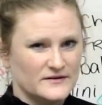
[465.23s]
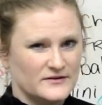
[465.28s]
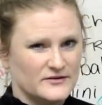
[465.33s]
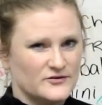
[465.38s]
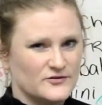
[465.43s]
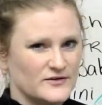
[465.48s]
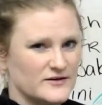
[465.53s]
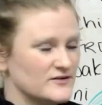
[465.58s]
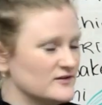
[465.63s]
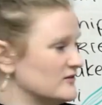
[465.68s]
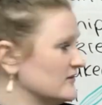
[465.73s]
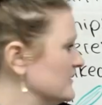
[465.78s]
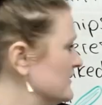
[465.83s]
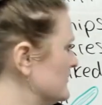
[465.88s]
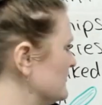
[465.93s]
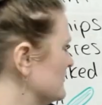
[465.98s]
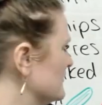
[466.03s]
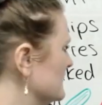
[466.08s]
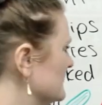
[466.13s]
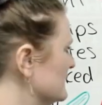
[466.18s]
And the
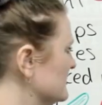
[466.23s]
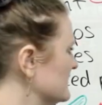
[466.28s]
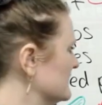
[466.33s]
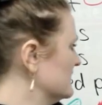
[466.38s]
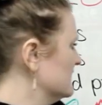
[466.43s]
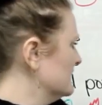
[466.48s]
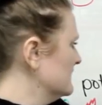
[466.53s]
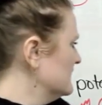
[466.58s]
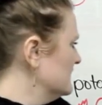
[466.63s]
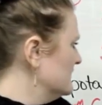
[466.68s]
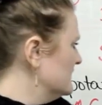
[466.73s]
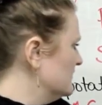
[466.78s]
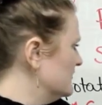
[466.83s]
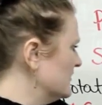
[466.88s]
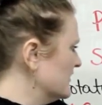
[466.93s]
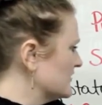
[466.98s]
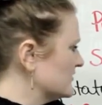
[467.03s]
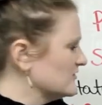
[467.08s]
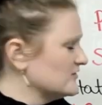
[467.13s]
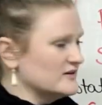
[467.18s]
translation is
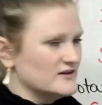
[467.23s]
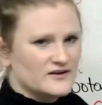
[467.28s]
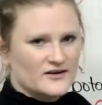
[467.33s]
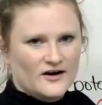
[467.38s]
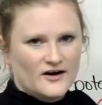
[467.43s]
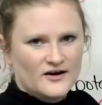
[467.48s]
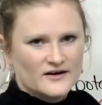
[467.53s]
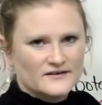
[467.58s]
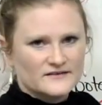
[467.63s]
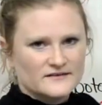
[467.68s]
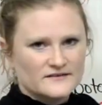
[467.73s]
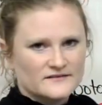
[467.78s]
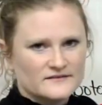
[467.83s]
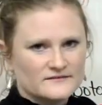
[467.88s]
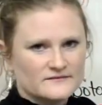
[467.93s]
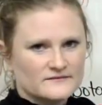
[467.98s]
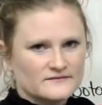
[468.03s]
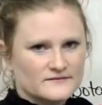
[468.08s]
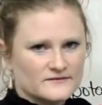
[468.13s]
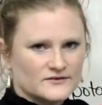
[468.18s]
actually cotton.
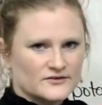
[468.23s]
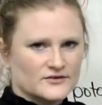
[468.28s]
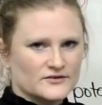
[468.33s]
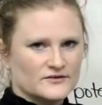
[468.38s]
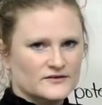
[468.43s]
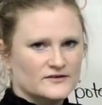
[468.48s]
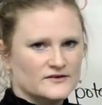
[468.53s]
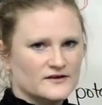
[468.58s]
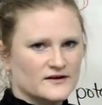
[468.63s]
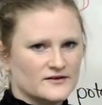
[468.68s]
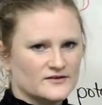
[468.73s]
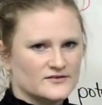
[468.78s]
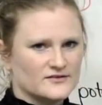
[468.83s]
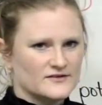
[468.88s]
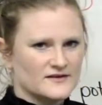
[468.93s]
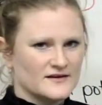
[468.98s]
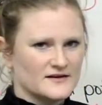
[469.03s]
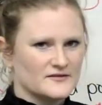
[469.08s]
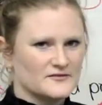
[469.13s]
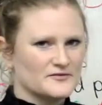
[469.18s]
So you guys
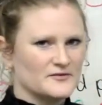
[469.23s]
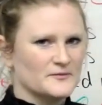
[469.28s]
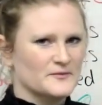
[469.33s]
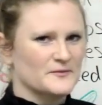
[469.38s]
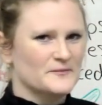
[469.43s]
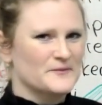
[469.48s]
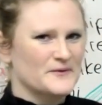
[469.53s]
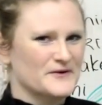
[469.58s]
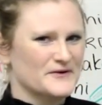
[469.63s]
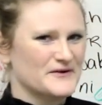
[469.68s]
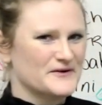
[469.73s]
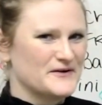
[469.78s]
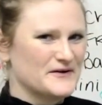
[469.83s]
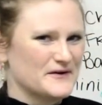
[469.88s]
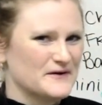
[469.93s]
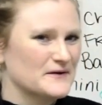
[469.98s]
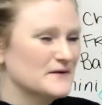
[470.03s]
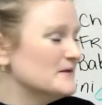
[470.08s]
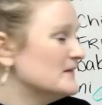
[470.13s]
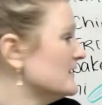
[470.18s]
get it from
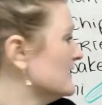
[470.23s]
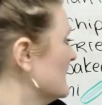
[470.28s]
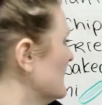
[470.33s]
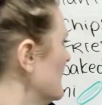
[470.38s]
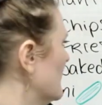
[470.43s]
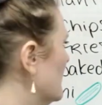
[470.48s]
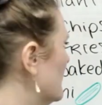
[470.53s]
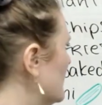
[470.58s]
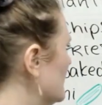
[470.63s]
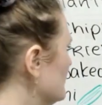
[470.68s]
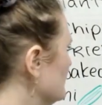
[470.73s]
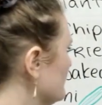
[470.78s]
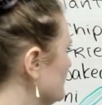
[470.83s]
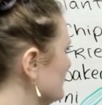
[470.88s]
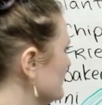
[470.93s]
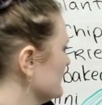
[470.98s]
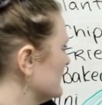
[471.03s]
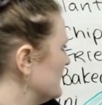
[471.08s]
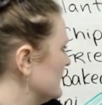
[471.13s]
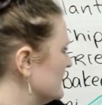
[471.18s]
America.
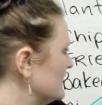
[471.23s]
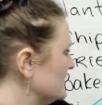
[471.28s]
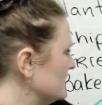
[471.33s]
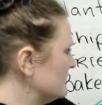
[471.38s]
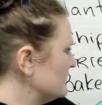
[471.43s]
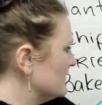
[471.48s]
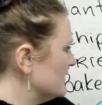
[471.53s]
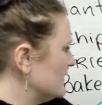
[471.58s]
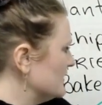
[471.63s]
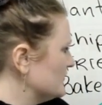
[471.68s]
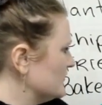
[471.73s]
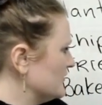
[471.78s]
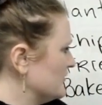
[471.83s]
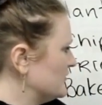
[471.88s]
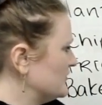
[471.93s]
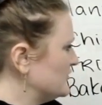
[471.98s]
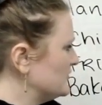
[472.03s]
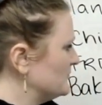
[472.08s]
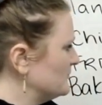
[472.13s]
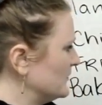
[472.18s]
Candy floss
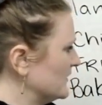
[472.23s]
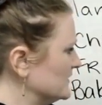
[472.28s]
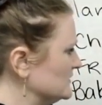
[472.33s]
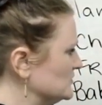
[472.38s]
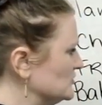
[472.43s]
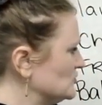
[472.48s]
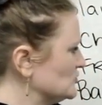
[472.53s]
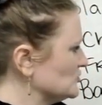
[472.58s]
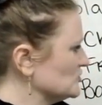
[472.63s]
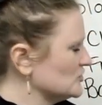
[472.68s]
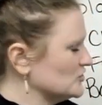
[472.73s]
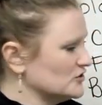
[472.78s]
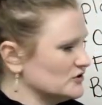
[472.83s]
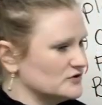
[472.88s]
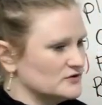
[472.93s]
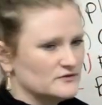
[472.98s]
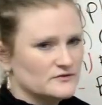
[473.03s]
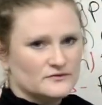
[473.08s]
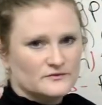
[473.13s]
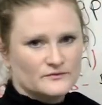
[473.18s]
is spun
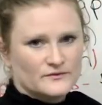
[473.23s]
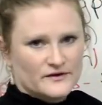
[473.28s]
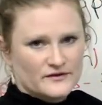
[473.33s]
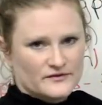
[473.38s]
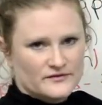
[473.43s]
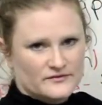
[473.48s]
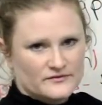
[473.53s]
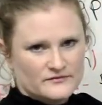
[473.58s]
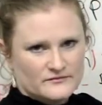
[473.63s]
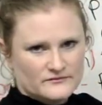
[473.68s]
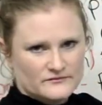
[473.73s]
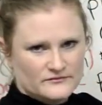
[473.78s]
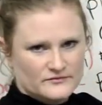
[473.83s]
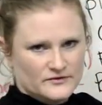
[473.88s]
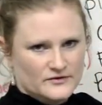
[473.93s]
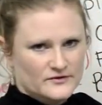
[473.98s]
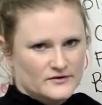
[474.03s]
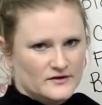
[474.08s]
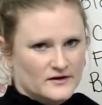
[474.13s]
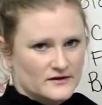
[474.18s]
sugar with
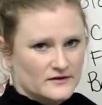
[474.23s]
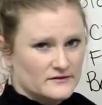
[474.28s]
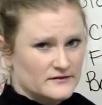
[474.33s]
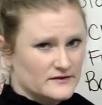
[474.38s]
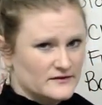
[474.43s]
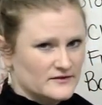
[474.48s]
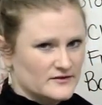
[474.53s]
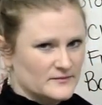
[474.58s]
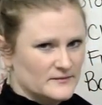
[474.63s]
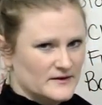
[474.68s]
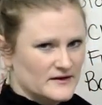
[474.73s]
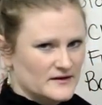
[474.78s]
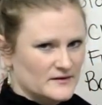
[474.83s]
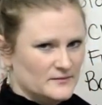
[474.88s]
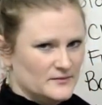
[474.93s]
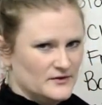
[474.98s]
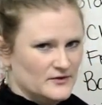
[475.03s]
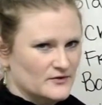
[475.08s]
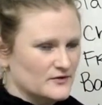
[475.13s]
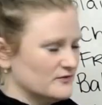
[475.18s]
food coloring to make
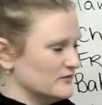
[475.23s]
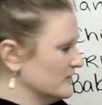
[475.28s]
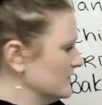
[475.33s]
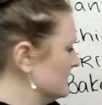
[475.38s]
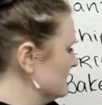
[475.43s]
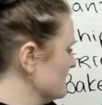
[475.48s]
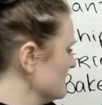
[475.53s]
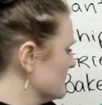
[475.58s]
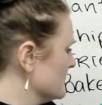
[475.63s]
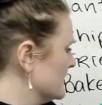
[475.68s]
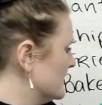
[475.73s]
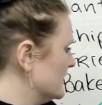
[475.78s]
it beautiful.